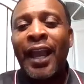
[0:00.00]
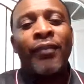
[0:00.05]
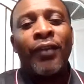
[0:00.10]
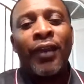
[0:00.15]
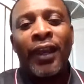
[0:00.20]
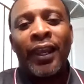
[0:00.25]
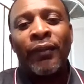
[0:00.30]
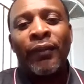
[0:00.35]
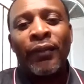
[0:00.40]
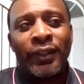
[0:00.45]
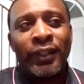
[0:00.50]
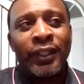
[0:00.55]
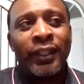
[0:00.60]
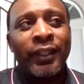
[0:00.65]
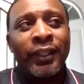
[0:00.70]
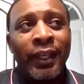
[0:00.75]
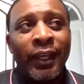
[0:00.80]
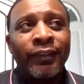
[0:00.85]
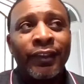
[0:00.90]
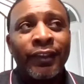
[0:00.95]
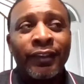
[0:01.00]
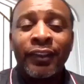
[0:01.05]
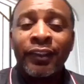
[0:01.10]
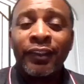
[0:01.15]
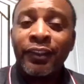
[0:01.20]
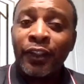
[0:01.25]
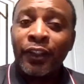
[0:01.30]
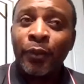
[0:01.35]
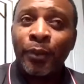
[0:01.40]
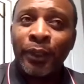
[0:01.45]
I have everything. Yes,
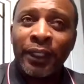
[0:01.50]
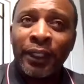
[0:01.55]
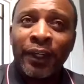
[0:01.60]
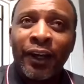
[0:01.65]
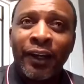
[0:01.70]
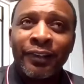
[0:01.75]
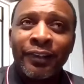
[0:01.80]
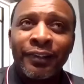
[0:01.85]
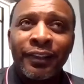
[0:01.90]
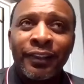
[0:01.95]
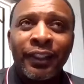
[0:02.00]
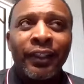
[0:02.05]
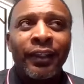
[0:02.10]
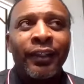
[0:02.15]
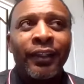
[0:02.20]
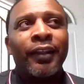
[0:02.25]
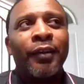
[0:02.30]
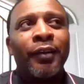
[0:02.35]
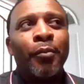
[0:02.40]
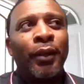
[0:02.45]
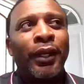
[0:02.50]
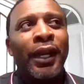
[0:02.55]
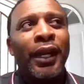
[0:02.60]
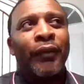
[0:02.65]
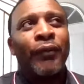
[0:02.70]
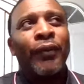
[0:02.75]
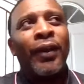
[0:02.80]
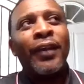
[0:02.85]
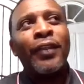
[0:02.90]
it's a little bit costly, but